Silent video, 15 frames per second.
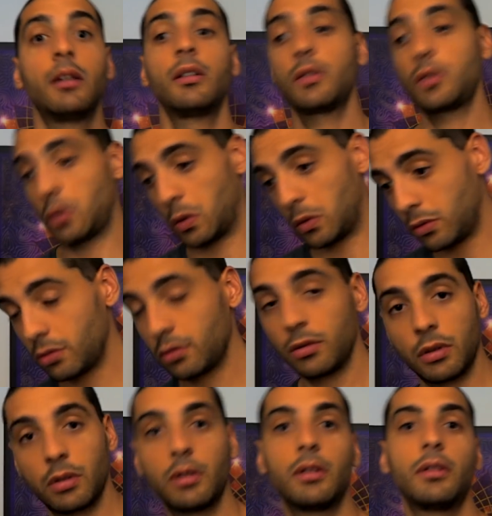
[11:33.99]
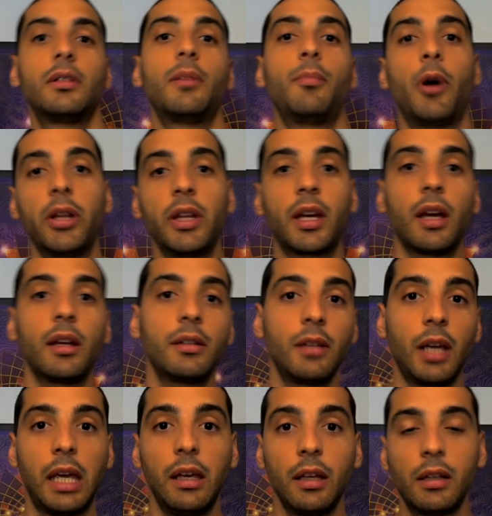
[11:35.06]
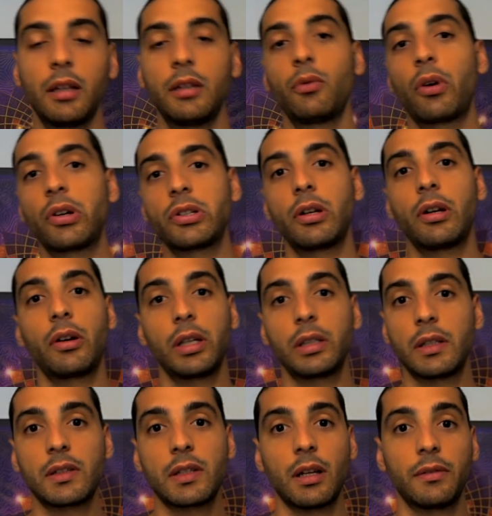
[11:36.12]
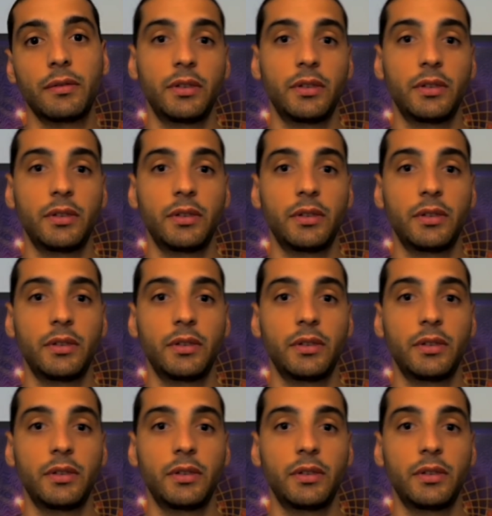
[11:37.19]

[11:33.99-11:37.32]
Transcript: so the body can heal and regenerate itself.